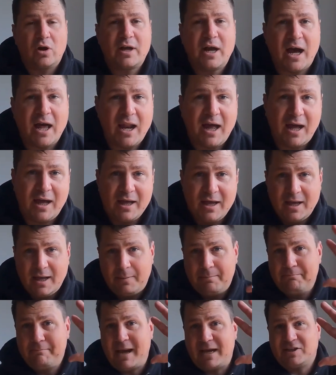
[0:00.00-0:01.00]
of colour,
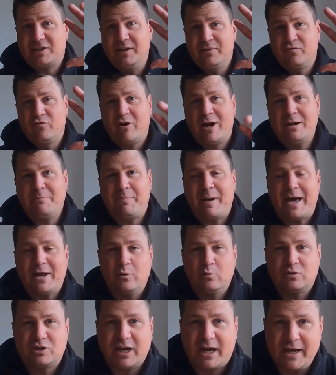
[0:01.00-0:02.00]
massive great
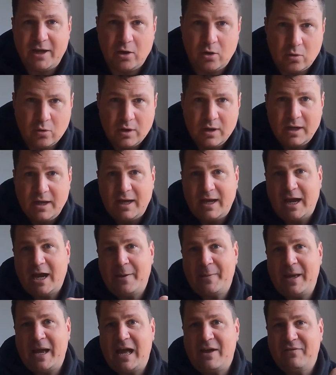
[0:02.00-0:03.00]
paddle tail,
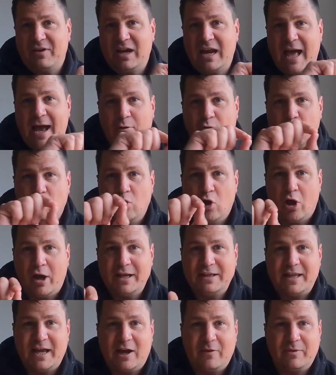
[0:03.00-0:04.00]
and they have a lateral
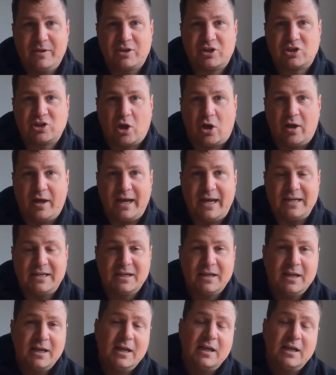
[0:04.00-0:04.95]
line down the side,